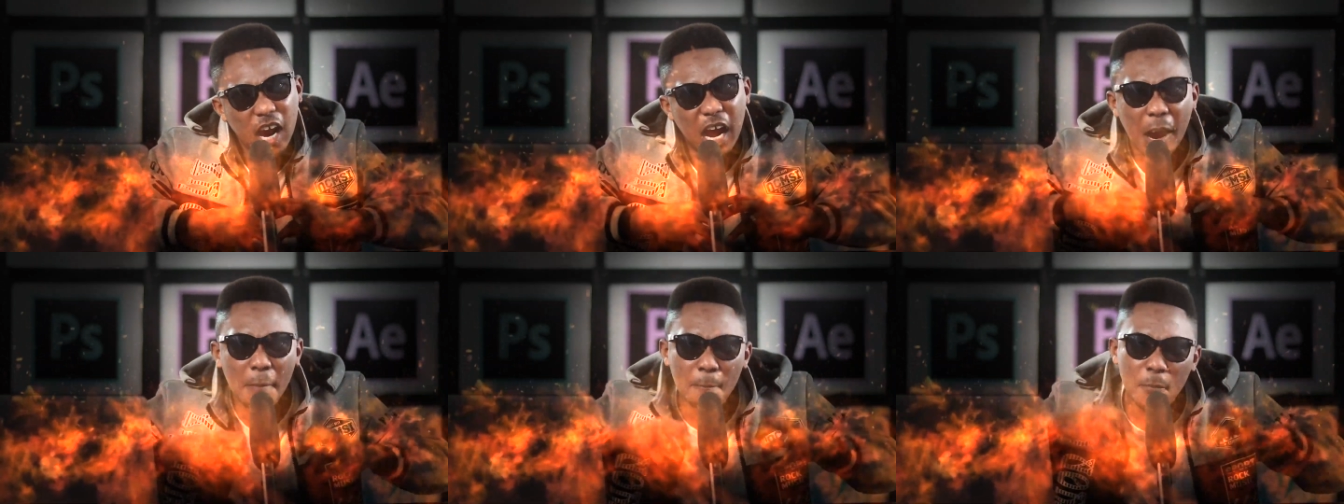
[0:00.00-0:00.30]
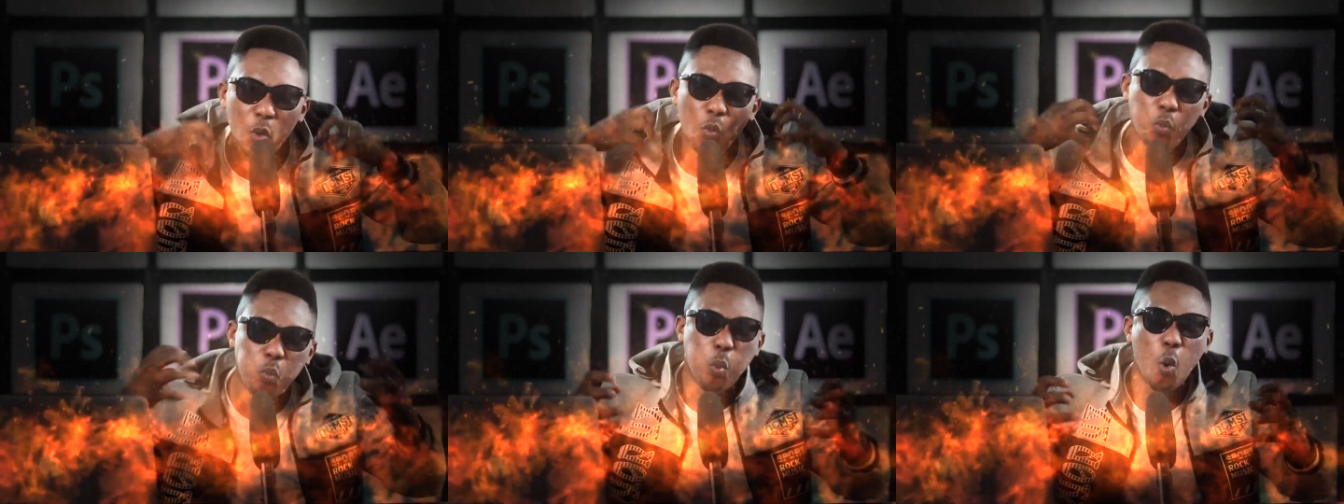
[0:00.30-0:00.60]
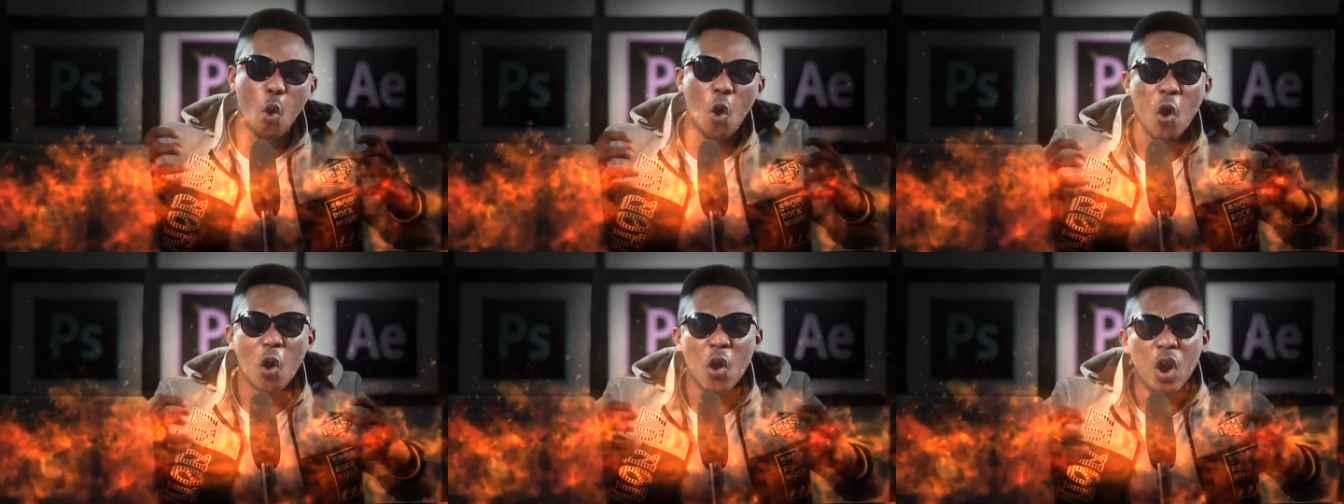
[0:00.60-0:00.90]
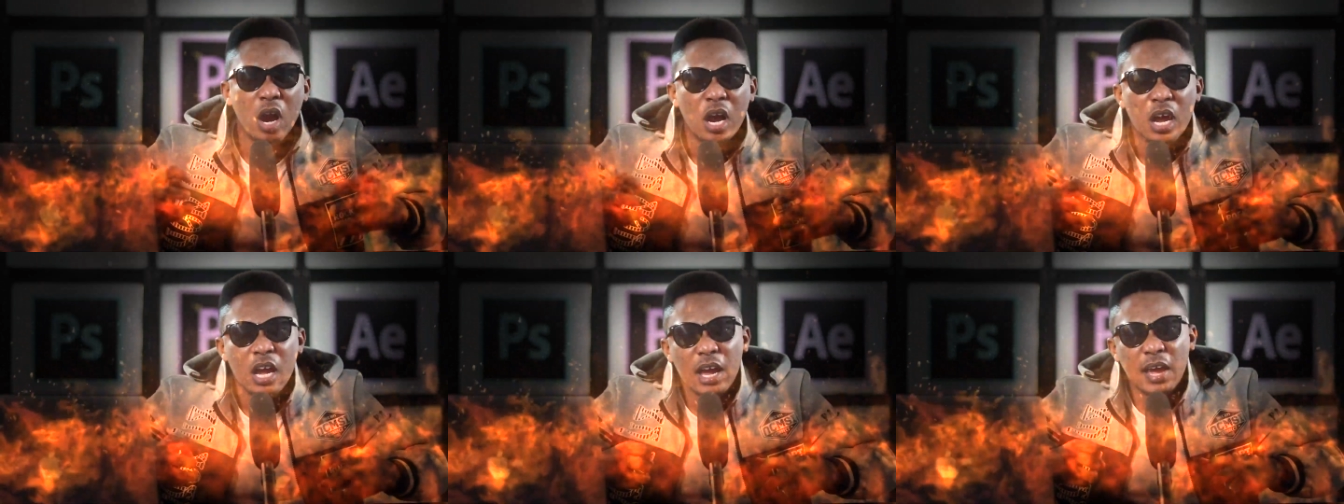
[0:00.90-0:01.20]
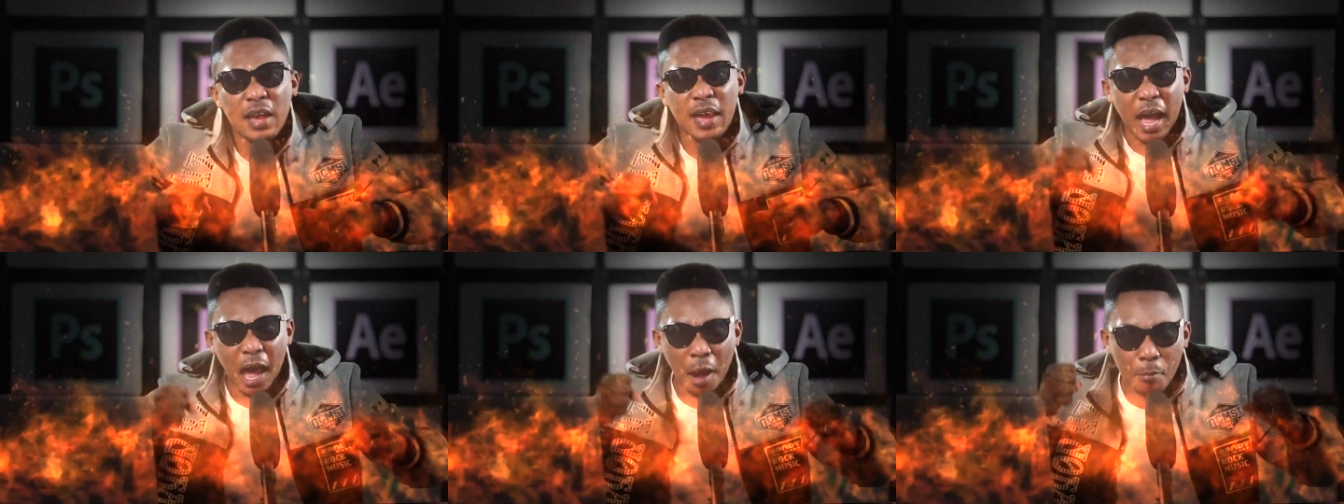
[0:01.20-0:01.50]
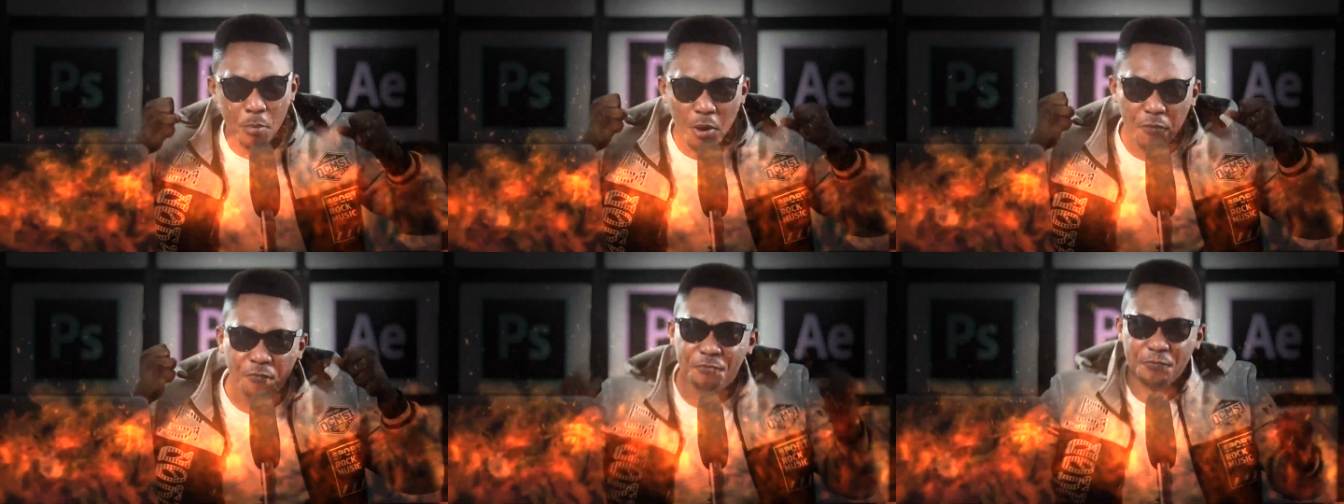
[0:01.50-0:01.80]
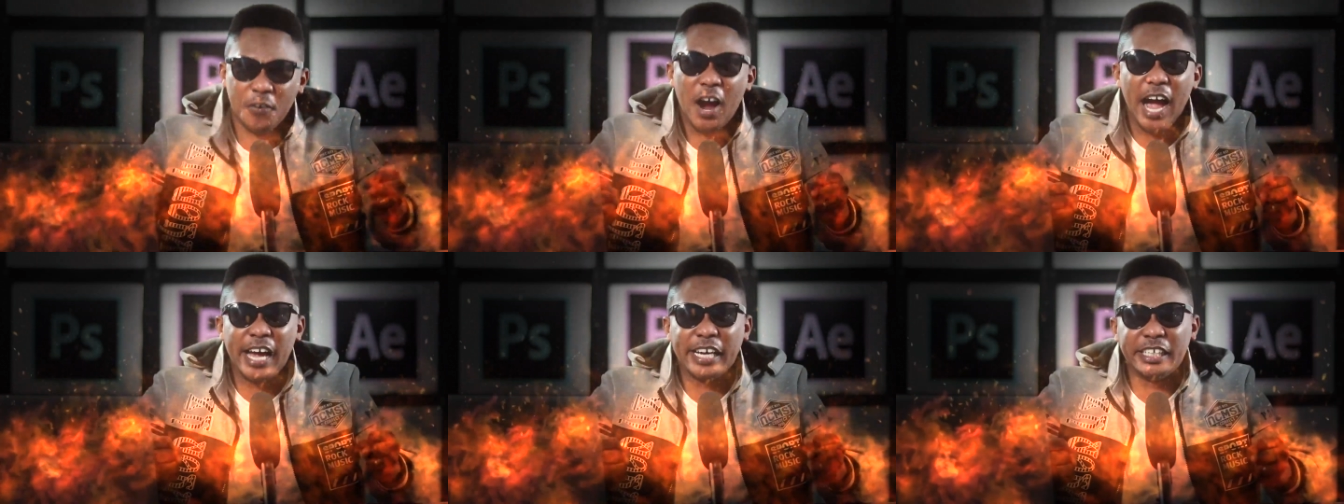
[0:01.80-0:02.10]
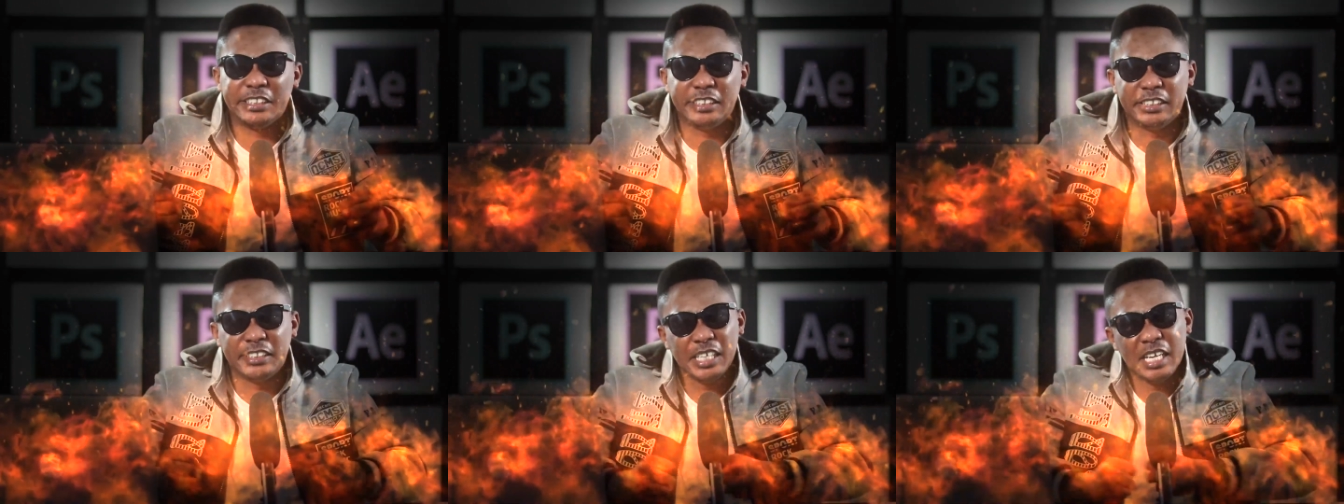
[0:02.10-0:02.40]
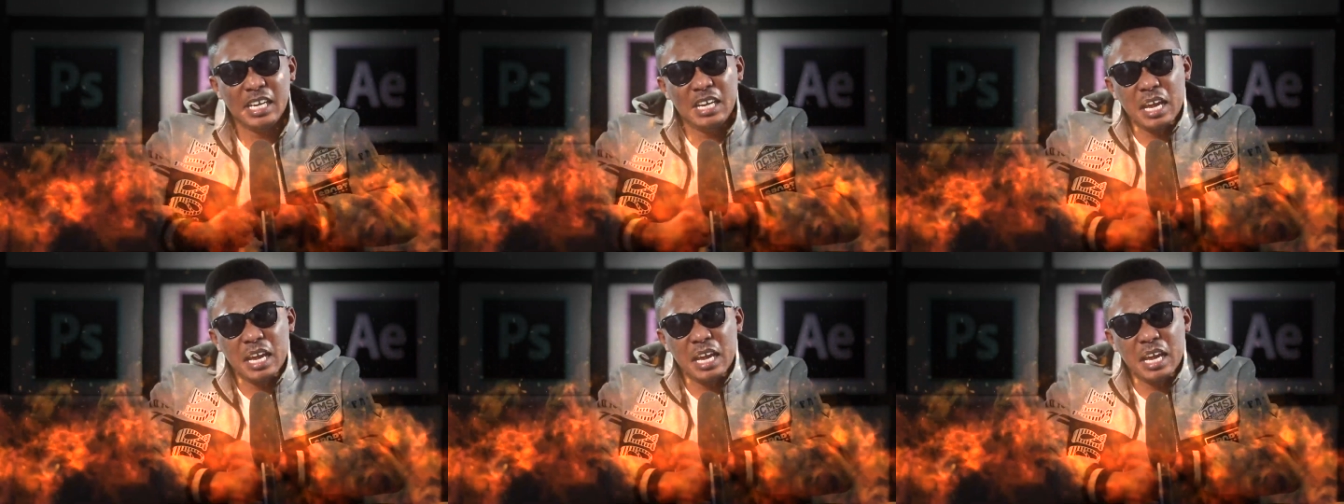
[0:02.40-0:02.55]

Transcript: I'm a war. I'm a fight.